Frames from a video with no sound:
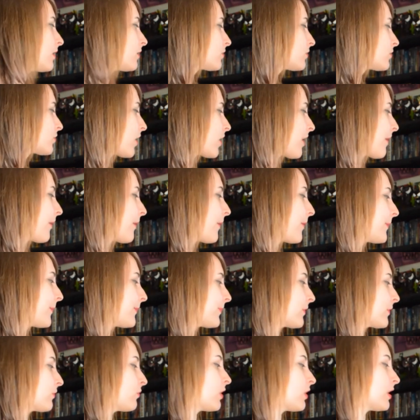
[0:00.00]
So
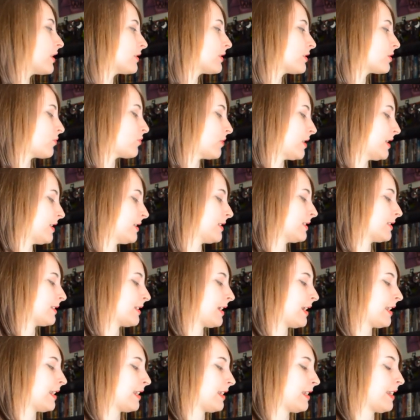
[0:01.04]
once we
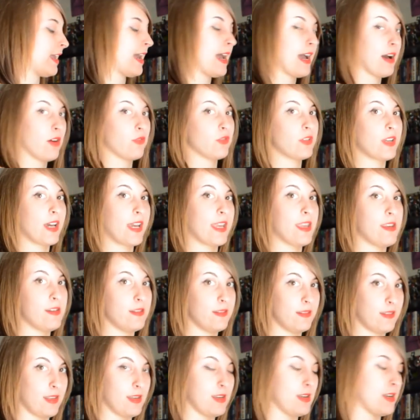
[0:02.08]
decided how
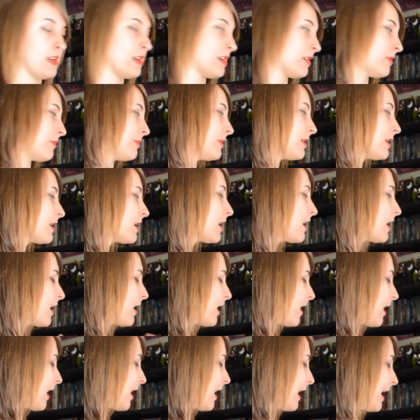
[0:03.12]
tight they needed to be,
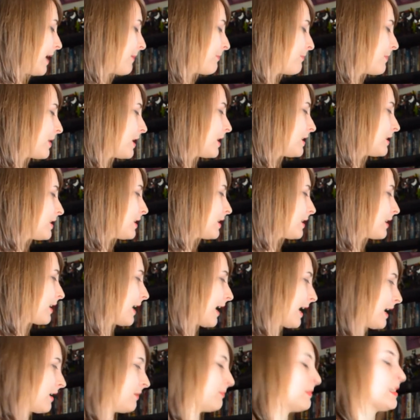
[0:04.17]
I pinned it,
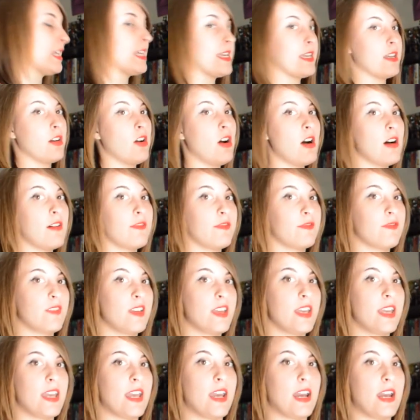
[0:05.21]
had him take it off,
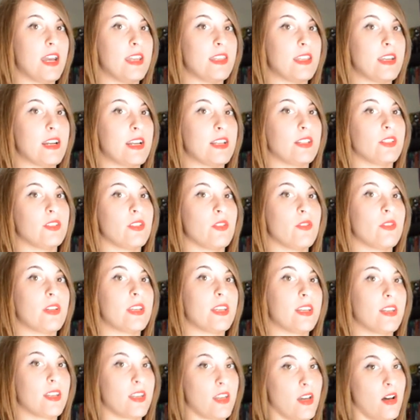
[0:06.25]
and then I sewed
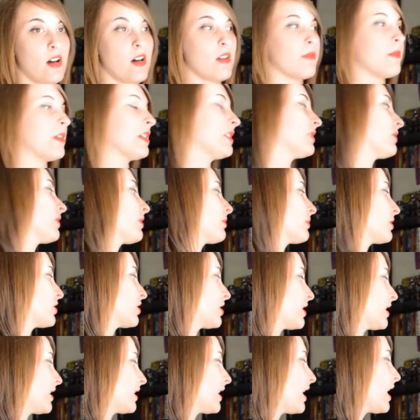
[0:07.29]
it on my sewing
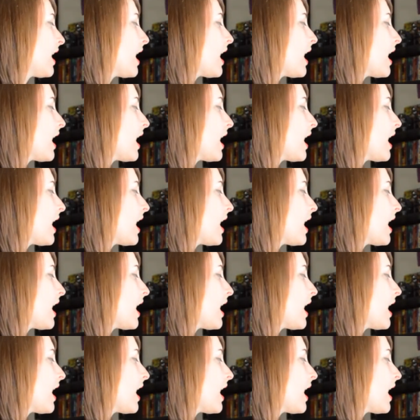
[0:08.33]
machine.